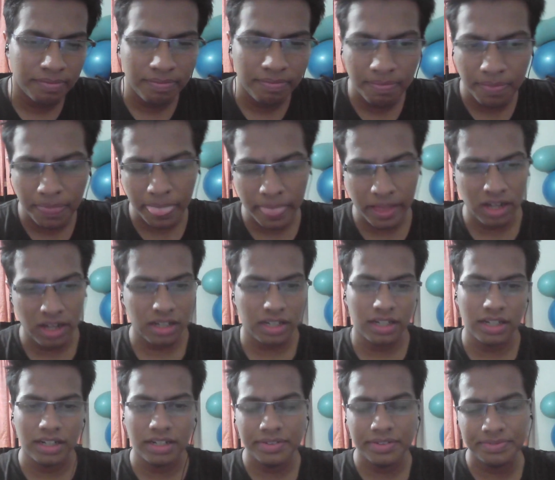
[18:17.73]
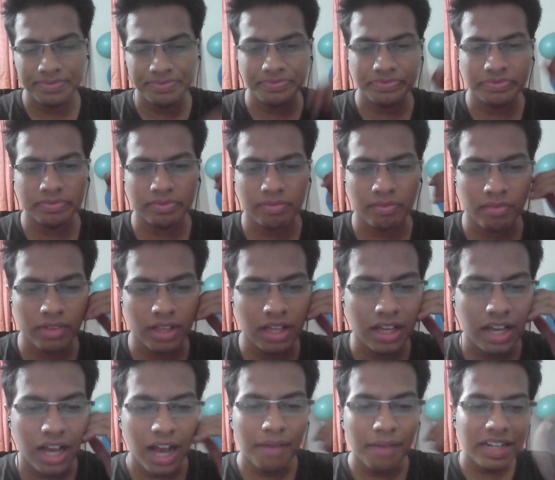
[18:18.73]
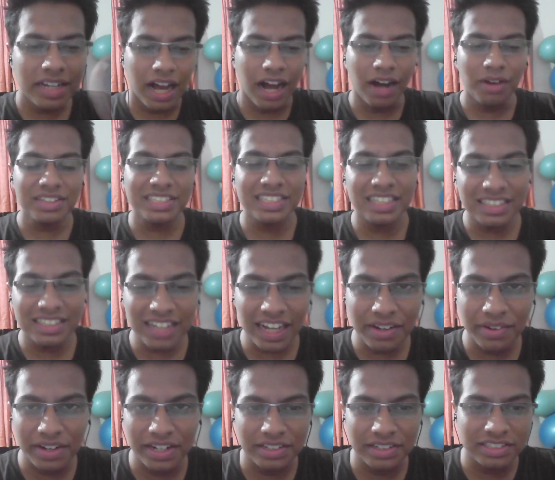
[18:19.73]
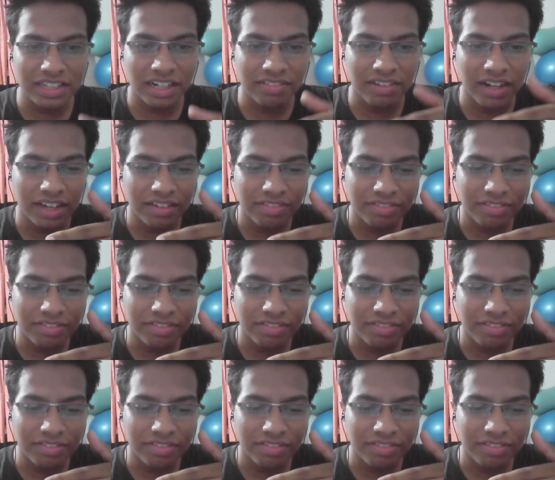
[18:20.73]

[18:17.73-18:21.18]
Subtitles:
Not yet. I mean, how is this guy going to survive?